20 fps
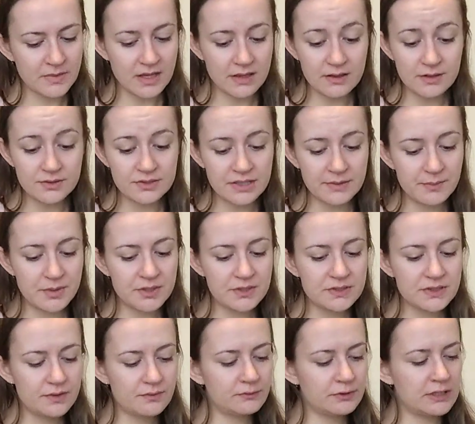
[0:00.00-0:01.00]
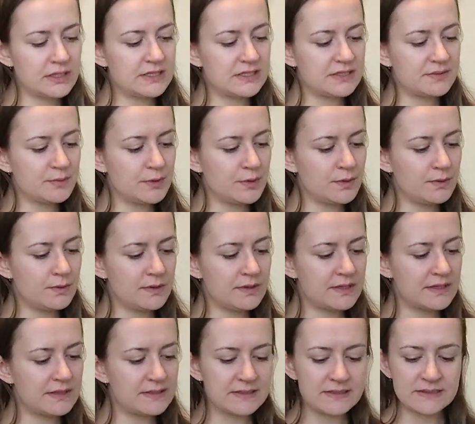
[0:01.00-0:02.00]
Their zippers are really smooth.
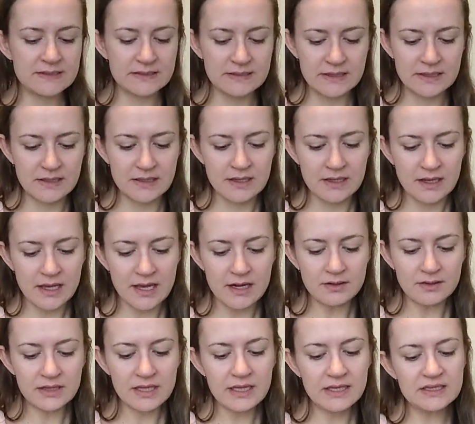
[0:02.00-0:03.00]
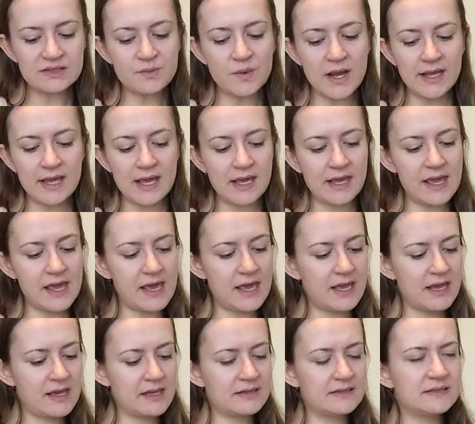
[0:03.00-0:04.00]
I don't think it's
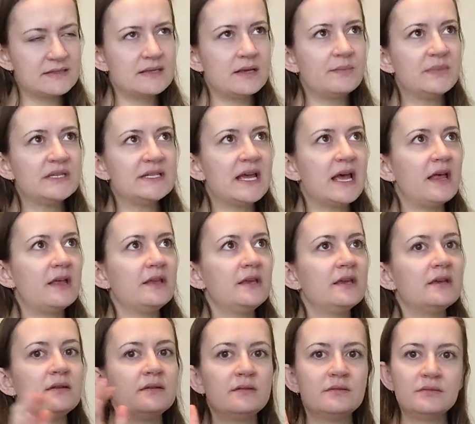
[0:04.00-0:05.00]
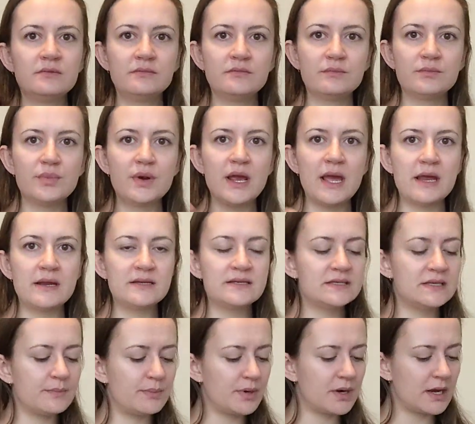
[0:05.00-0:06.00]
YKK. It's some Italian brand
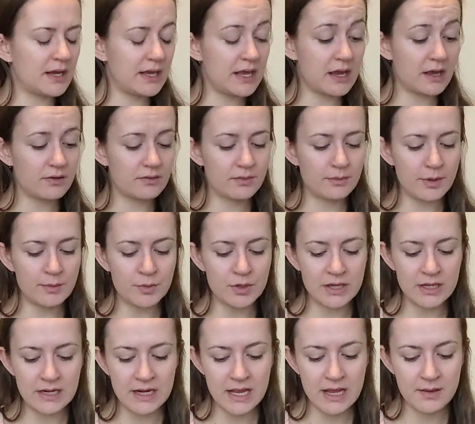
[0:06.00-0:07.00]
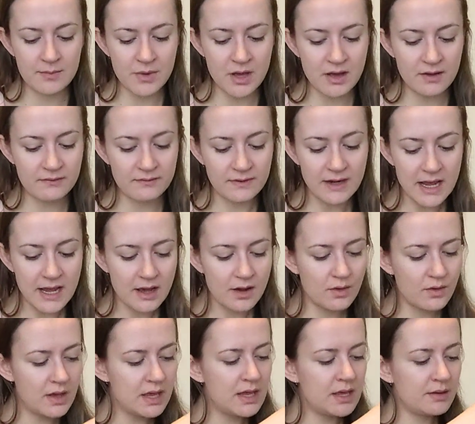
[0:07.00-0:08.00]
zipper. I can't remember the name of
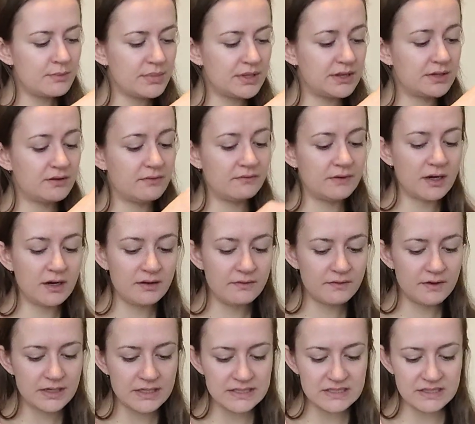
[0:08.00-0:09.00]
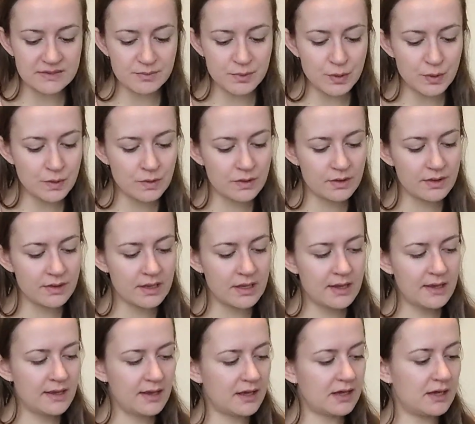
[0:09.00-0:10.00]
now, but they're very, very smooth.
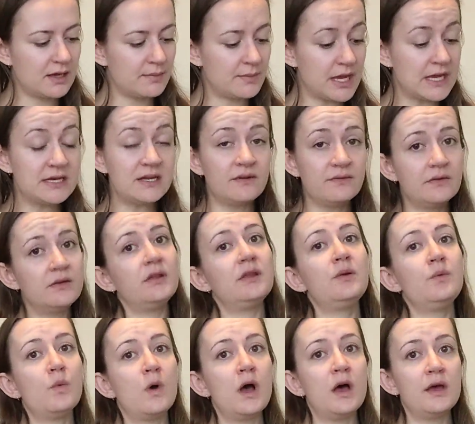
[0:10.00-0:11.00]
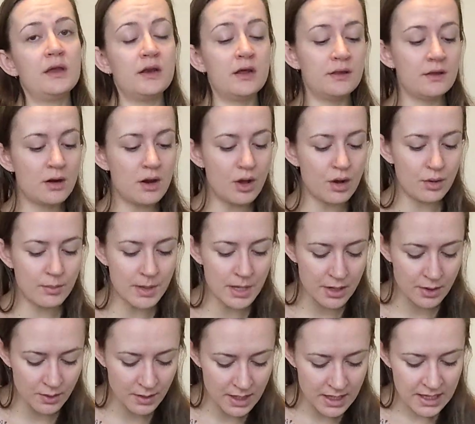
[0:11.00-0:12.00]
I definitely want another
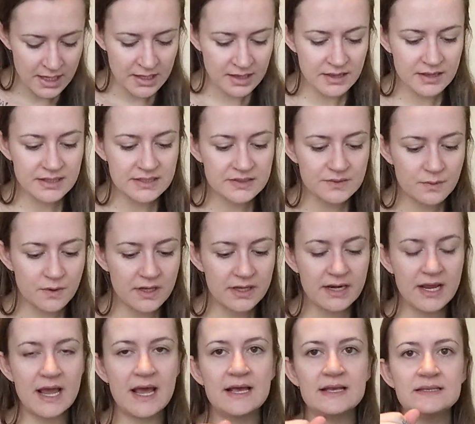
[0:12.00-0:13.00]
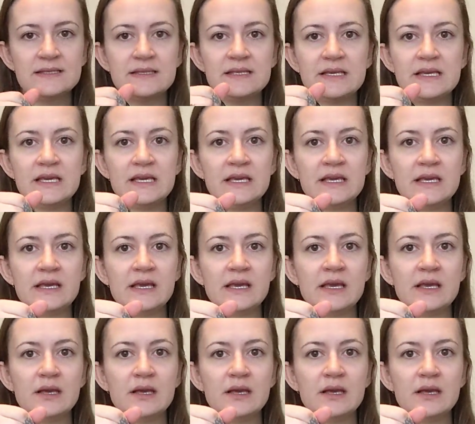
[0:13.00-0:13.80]
Hobo. This one has the